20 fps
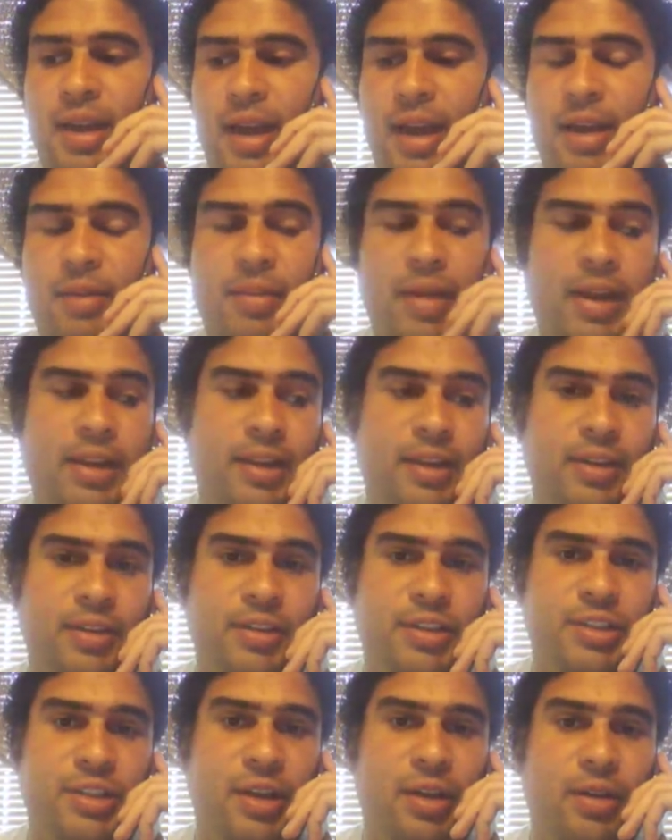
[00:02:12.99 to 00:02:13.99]
on my little
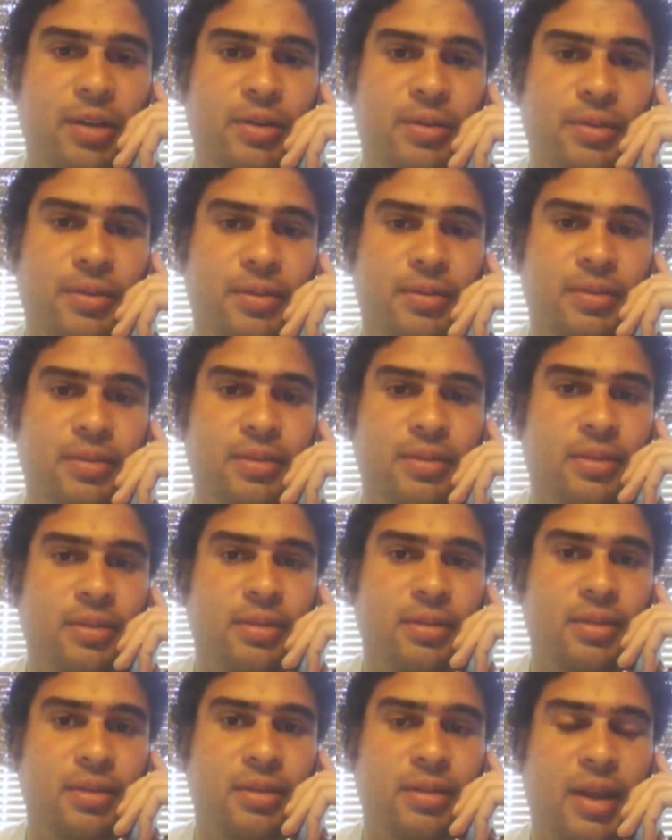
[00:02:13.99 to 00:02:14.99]
show,
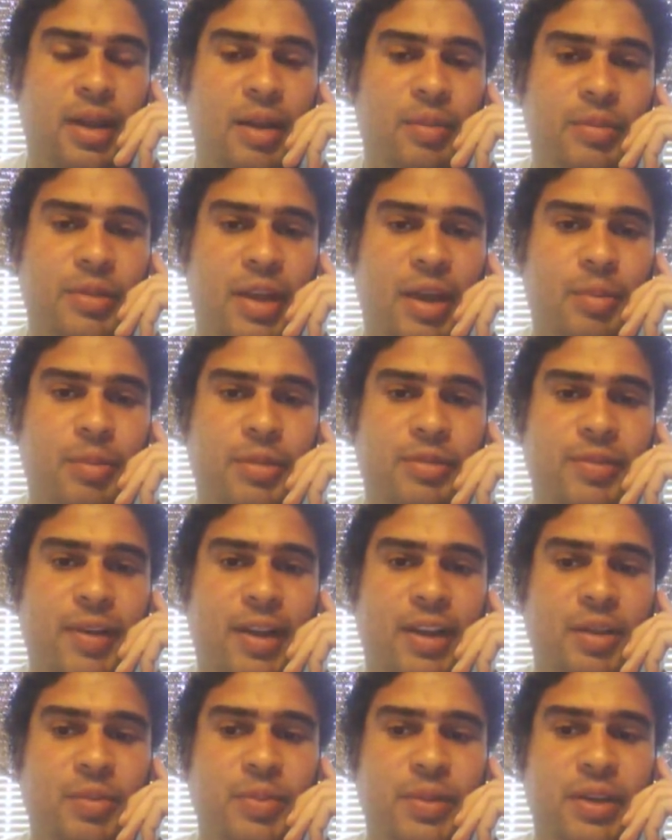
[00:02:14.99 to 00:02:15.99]
I'm
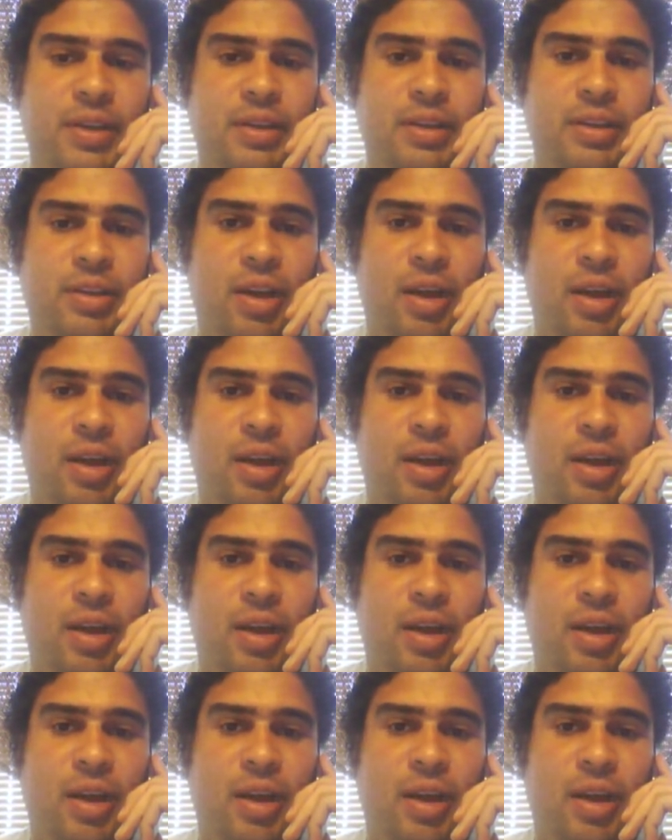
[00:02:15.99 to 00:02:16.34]
developing.